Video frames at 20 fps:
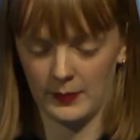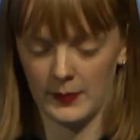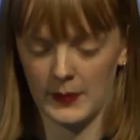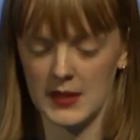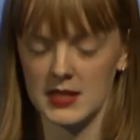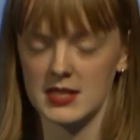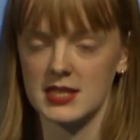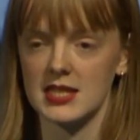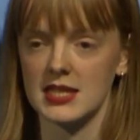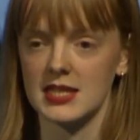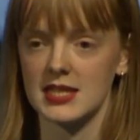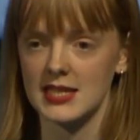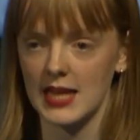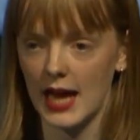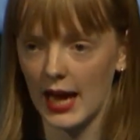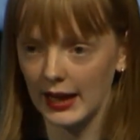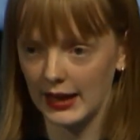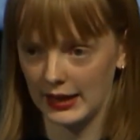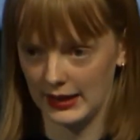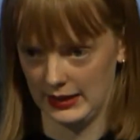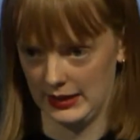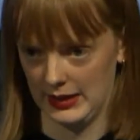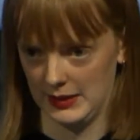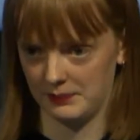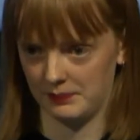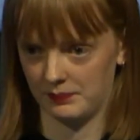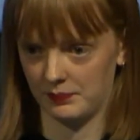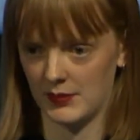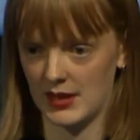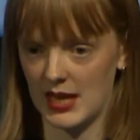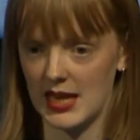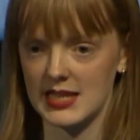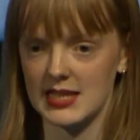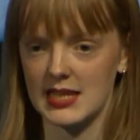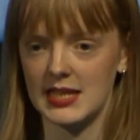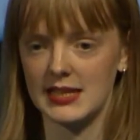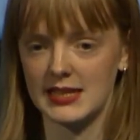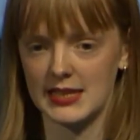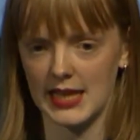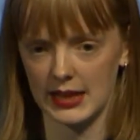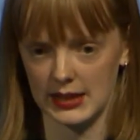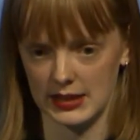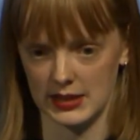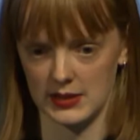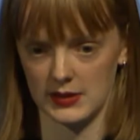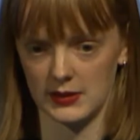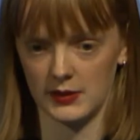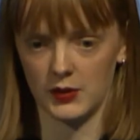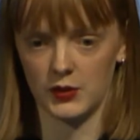Society is indebted